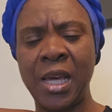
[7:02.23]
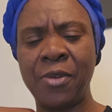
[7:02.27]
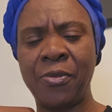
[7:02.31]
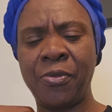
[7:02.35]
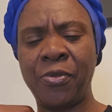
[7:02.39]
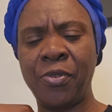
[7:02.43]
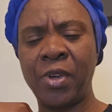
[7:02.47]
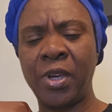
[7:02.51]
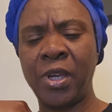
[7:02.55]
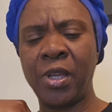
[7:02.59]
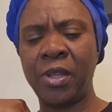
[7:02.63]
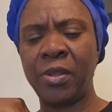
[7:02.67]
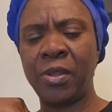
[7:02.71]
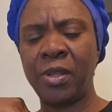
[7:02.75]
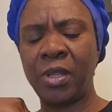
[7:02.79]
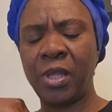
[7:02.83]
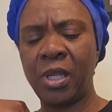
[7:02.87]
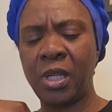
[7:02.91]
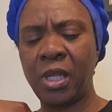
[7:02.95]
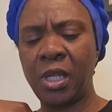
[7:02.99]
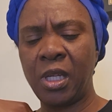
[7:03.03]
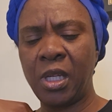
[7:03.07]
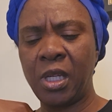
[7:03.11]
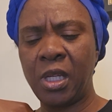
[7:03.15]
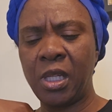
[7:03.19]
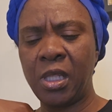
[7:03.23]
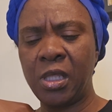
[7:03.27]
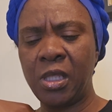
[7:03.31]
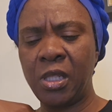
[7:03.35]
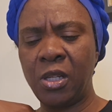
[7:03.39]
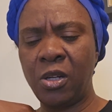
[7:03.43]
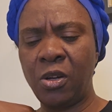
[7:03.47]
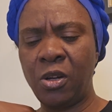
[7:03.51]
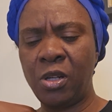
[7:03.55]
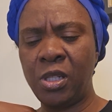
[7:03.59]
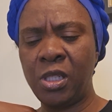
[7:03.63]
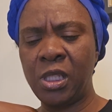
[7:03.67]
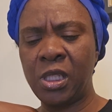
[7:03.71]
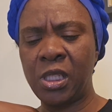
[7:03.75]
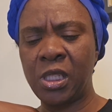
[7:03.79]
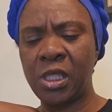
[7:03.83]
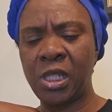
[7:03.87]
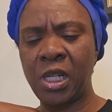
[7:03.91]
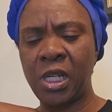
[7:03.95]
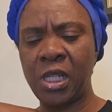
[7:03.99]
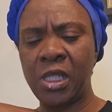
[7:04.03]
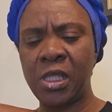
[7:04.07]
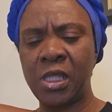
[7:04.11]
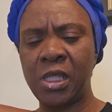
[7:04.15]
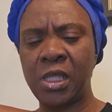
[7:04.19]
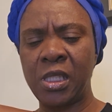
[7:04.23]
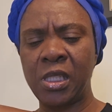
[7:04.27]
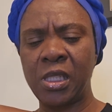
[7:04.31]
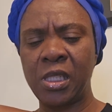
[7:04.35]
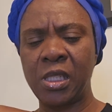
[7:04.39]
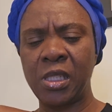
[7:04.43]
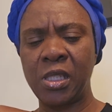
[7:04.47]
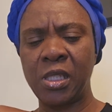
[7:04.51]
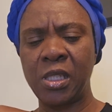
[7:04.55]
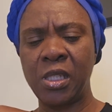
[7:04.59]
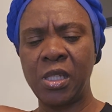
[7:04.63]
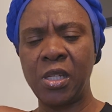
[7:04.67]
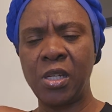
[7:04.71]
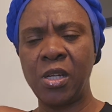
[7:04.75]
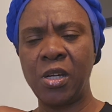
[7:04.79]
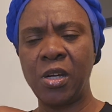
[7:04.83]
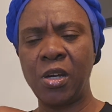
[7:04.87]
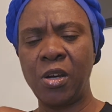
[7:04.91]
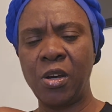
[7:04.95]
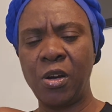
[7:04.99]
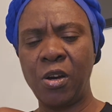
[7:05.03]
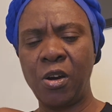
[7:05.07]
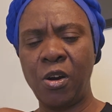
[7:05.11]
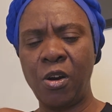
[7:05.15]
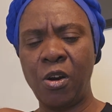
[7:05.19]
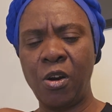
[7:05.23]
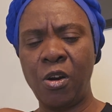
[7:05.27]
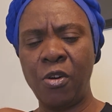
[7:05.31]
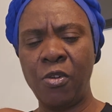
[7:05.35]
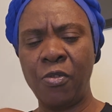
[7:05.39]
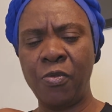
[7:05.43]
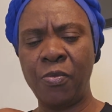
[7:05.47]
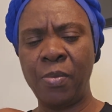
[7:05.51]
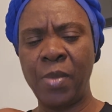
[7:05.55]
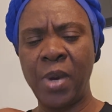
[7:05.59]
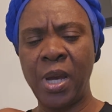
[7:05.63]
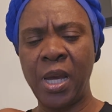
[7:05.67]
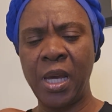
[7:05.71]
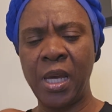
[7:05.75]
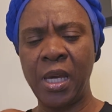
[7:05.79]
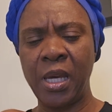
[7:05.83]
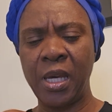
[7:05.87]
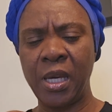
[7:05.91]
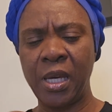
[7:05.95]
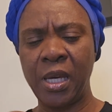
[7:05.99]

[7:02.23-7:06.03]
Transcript: I fear? The Lord is strength of my